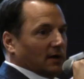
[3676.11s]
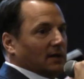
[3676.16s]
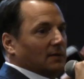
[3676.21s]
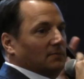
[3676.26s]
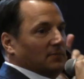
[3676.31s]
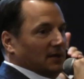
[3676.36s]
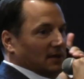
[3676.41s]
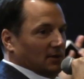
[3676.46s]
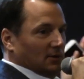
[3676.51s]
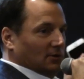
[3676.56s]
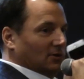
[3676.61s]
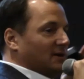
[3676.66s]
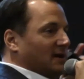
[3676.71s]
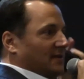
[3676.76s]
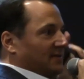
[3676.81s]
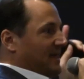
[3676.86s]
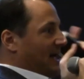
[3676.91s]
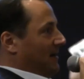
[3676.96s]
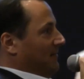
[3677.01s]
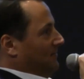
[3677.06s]
it can be, you look
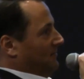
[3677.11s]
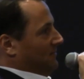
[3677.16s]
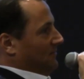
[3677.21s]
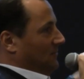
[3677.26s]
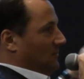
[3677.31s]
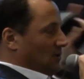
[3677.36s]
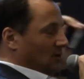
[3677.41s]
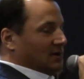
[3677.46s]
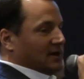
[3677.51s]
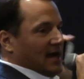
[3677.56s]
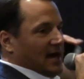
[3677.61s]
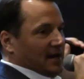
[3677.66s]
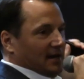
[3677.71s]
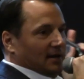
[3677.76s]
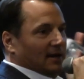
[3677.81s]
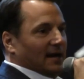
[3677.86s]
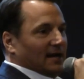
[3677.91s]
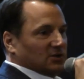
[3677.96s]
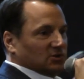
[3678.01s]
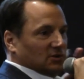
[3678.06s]
at it
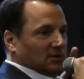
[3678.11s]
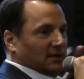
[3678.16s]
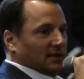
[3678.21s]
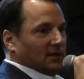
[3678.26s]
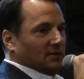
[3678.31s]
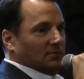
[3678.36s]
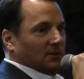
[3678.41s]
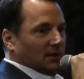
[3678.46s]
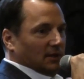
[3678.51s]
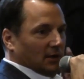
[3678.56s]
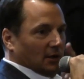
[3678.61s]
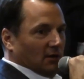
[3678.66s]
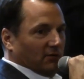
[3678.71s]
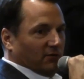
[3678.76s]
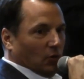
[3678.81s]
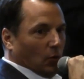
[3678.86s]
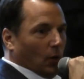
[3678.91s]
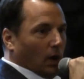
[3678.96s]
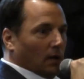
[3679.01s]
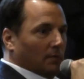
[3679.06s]
and actually it can be a little
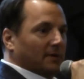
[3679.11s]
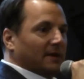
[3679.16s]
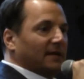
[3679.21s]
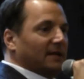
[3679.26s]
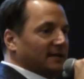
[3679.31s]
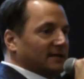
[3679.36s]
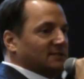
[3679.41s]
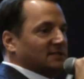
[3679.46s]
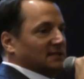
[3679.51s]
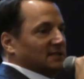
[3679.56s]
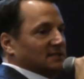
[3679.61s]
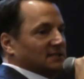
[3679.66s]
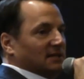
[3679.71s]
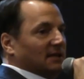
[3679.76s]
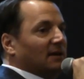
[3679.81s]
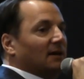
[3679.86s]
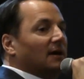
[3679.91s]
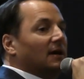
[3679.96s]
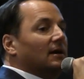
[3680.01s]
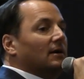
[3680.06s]
overwhelming. It is
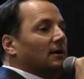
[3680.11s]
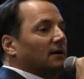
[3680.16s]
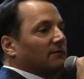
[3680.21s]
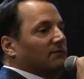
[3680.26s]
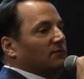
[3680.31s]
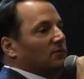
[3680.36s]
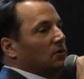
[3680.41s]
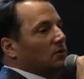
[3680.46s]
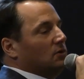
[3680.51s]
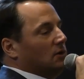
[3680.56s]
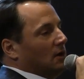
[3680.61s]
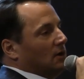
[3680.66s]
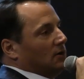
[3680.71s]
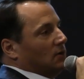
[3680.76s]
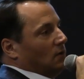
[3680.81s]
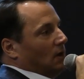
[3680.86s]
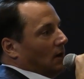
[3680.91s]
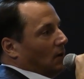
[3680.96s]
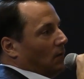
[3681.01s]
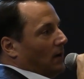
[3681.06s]
easy. If you go
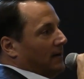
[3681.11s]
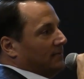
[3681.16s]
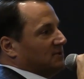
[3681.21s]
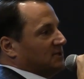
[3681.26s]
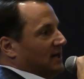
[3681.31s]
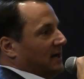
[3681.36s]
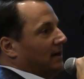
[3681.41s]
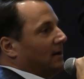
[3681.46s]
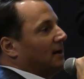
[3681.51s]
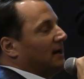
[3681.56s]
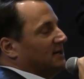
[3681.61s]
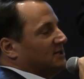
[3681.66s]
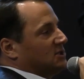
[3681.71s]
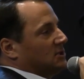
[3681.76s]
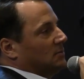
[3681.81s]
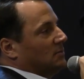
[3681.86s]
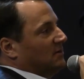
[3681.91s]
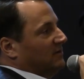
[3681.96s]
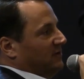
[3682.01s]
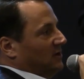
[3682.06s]
to our website,
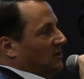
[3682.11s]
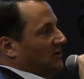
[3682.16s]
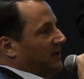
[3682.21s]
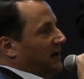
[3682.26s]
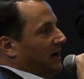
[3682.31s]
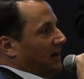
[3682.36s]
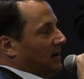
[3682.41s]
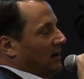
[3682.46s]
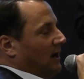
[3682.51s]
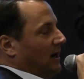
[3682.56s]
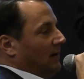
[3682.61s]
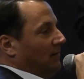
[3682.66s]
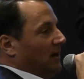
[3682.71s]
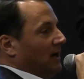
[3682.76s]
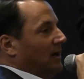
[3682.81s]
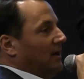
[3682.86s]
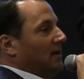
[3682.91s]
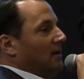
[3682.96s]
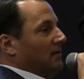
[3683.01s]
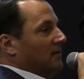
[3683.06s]
customerville.com,
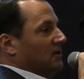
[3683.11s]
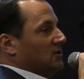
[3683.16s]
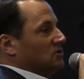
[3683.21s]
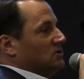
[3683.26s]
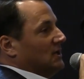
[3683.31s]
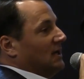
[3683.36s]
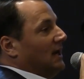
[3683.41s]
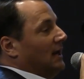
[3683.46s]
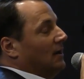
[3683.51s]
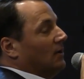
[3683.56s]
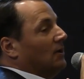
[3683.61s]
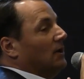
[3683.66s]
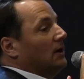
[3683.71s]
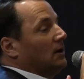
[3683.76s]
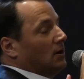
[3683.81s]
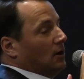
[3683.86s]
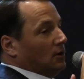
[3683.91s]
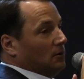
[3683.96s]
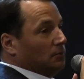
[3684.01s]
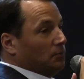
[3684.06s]
there's an area
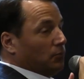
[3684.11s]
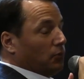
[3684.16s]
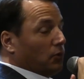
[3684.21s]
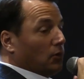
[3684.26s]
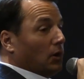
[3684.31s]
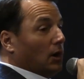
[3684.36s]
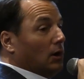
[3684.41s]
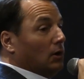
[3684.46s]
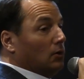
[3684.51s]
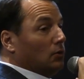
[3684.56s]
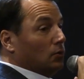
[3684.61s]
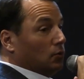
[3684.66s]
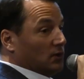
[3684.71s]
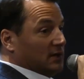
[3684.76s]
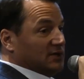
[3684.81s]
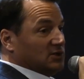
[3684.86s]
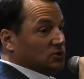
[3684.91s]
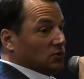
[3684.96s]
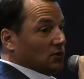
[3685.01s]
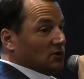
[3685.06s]
called Pro
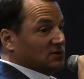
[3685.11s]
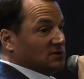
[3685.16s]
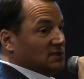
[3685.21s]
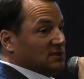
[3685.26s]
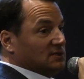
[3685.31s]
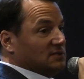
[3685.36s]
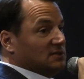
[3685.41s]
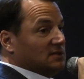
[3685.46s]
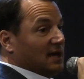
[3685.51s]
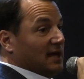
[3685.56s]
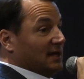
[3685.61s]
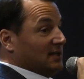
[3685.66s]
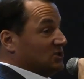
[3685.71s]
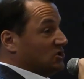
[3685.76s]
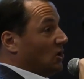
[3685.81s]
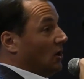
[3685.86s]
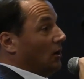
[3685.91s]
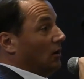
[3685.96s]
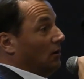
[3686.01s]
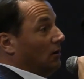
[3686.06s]
Resources, and
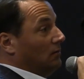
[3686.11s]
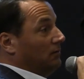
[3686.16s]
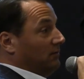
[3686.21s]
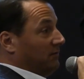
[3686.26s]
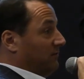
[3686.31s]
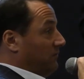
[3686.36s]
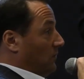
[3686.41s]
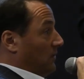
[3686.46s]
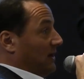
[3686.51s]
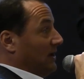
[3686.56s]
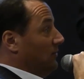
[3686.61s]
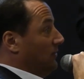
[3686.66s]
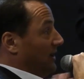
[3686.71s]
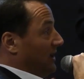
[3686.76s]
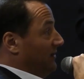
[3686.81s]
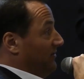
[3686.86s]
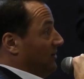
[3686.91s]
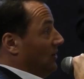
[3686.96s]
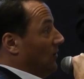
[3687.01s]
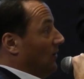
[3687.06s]
it's all free. We
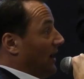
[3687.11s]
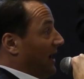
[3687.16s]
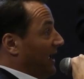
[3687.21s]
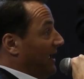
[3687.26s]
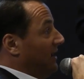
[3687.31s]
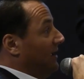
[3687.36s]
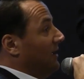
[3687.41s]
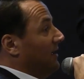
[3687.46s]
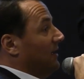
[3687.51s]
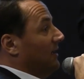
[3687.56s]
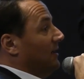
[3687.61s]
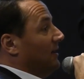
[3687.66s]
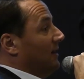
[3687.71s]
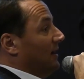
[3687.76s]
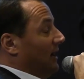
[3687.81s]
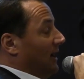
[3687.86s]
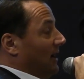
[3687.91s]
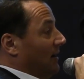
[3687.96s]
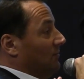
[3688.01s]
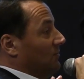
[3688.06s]
give it away.
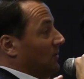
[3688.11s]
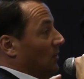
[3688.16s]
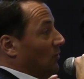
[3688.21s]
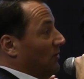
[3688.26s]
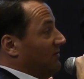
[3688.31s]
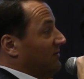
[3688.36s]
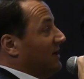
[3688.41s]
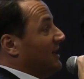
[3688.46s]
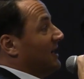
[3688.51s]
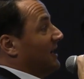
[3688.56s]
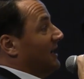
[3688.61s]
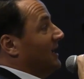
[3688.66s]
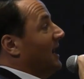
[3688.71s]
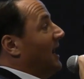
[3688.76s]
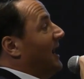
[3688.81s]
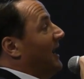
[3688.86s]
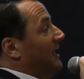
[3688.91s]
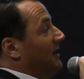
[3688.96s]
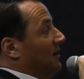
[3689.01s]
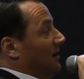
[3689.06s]
But we've got a
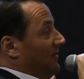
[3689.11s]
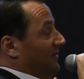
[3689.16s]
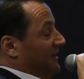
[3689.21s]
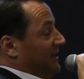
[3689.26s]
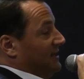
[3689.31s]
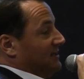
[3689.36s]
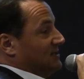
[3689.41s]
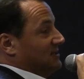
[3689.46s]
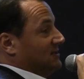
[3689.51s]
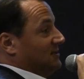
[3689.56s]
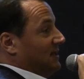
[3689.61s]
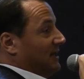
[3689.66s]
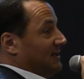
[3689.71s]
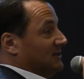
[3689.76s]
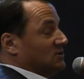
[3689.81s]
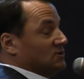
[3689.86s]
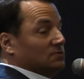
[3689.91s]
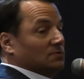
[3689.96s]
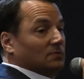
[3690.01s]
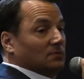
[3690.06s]
guide on this
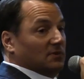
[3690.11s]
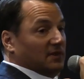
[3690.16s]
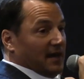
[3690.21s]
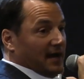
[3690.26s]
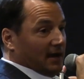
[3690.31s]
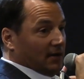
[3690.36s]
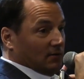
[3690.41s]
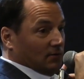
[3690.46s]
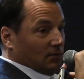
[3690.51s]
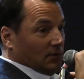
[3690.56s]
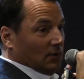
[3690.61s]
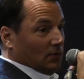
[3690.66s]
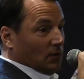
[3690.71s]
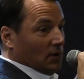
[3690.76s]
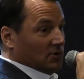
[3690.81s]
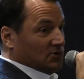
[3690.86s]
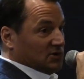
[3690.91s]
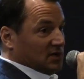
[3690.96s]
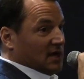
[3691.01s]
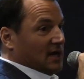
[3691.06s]
that we
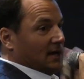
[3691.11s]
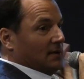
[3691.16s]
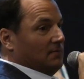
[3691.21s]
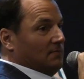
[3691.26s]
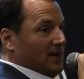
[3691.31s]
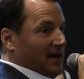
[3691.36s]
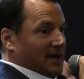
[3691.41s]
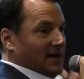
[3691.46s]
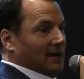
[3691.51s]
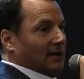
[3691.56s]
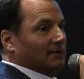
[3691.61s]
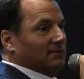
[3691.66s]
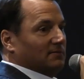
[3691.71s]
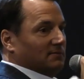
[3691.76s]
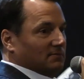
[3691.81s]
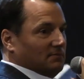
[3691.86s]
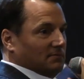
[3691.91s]
wrote to kind of make it